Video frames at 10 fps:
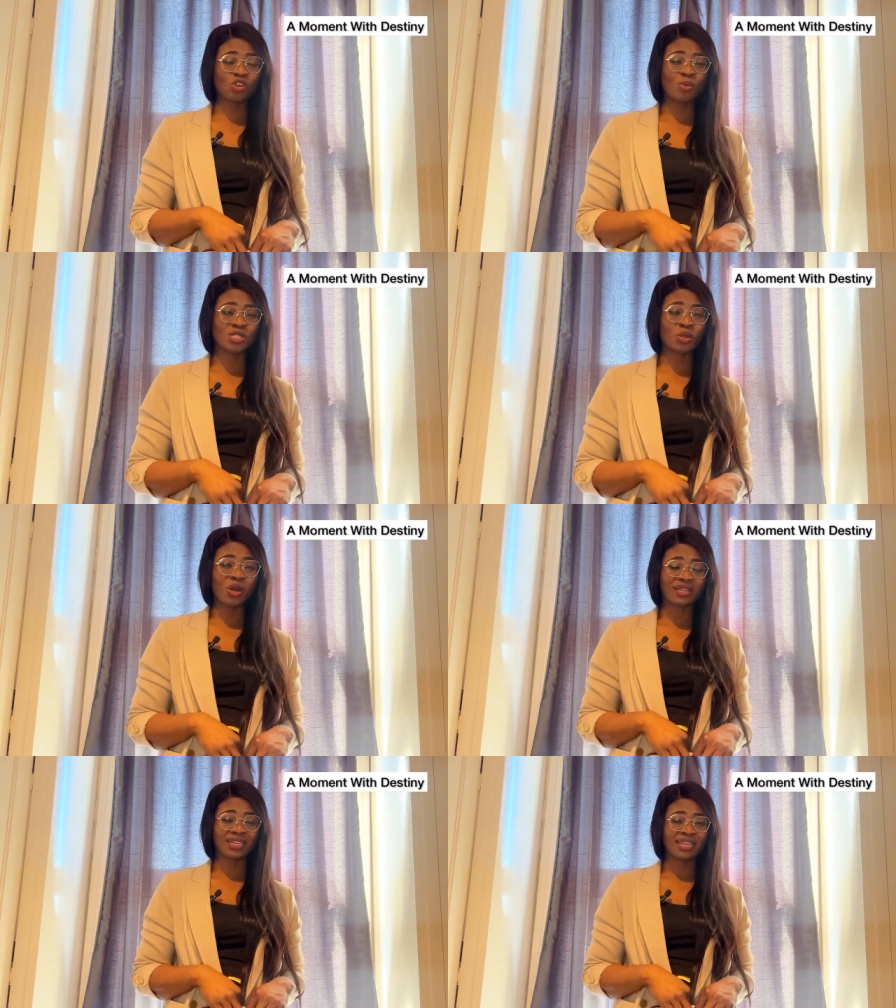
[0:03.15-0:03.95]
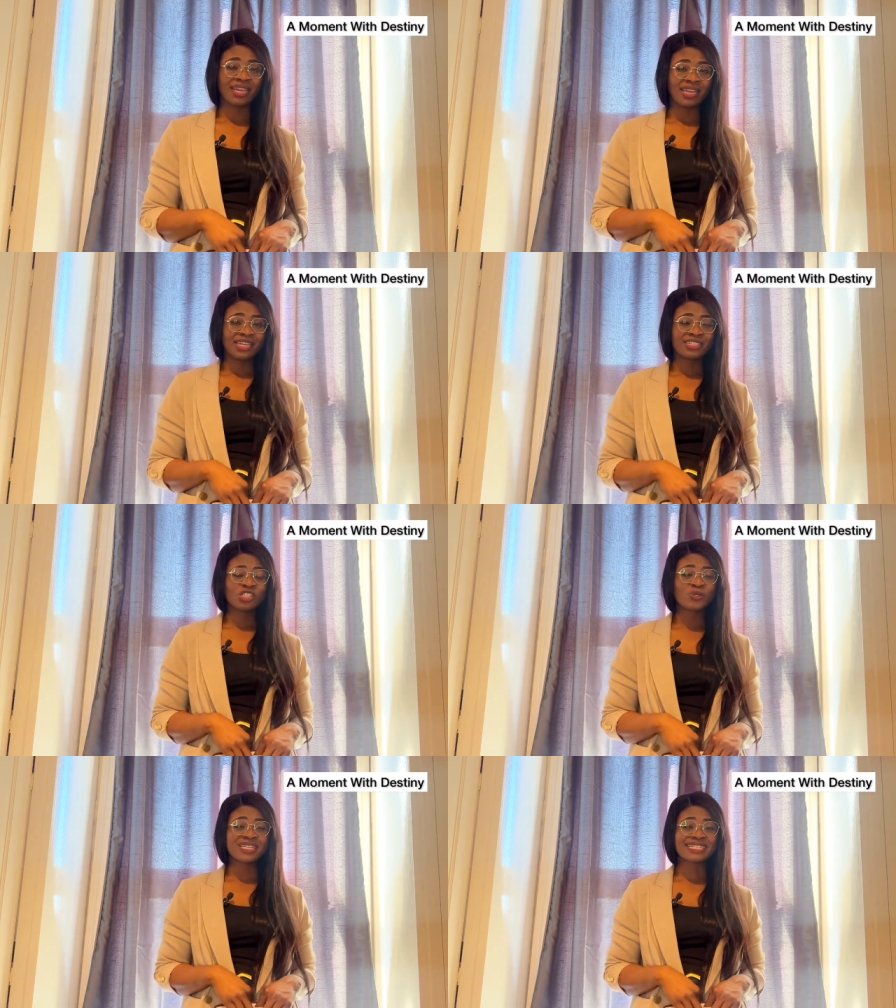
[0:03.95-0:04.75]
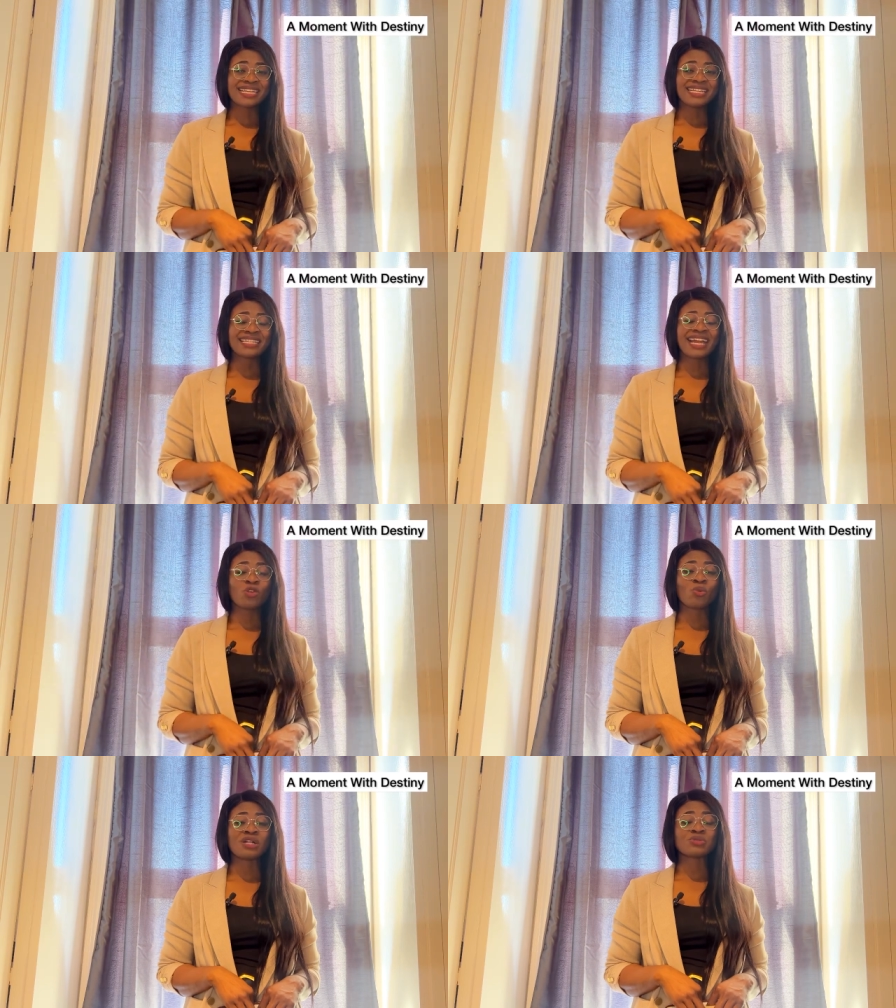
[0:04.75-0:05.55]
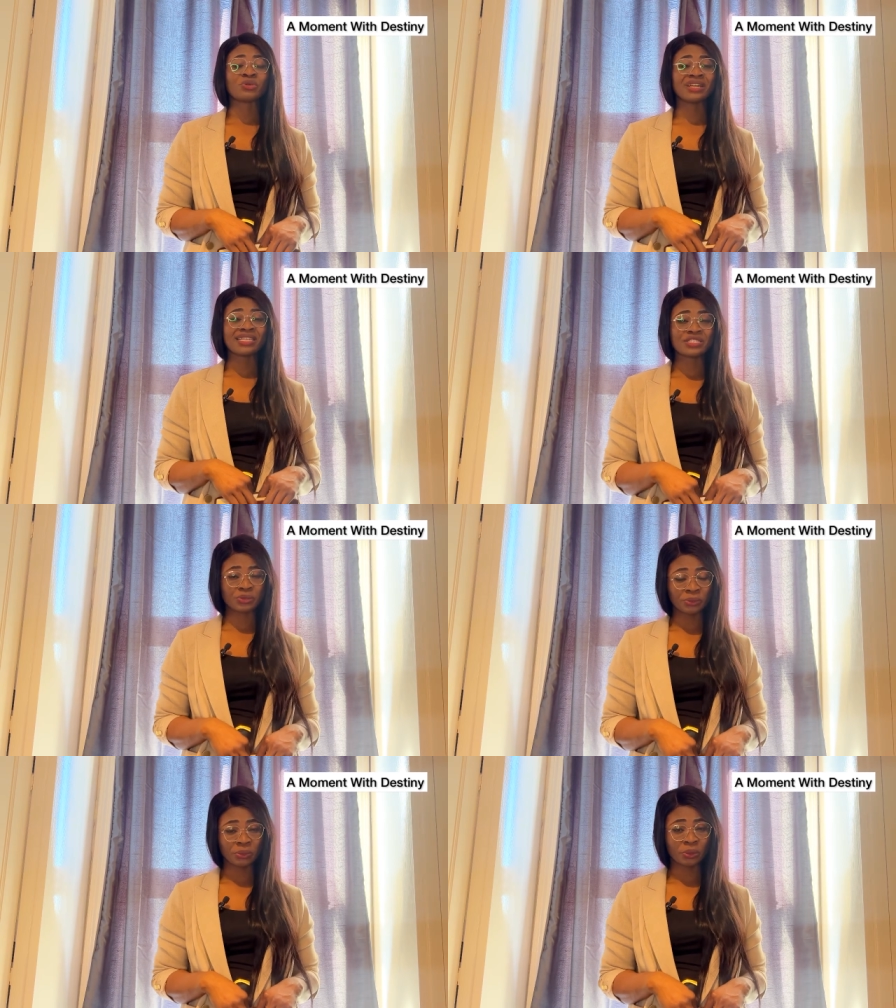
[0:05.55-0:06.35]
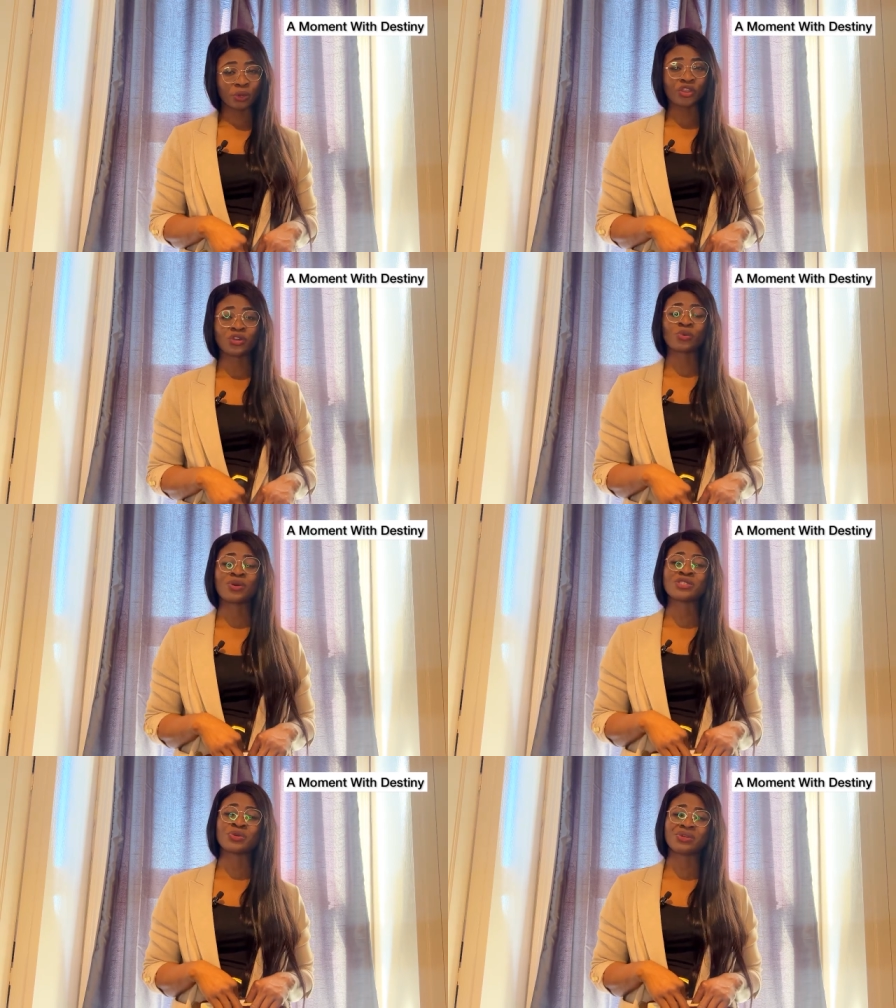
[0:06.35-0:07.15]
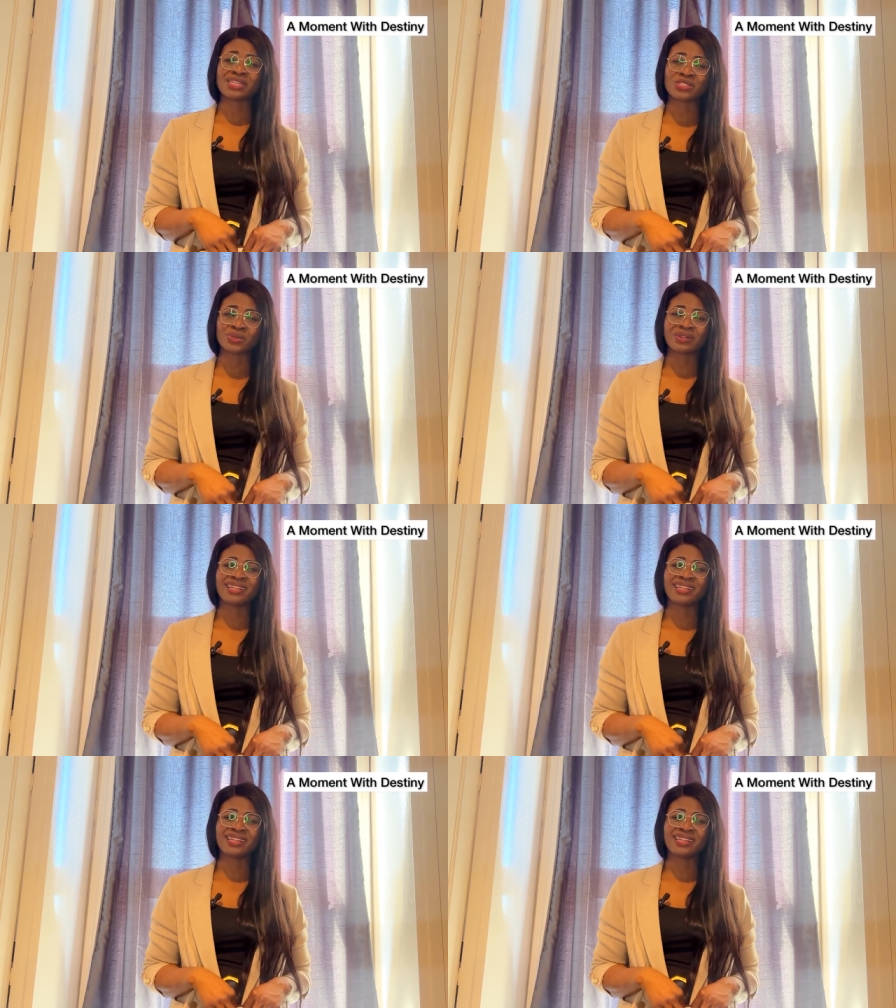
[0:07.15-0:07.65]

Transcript: Glory to God. The truth is that either you want to wrestle or you don't want to wrestle,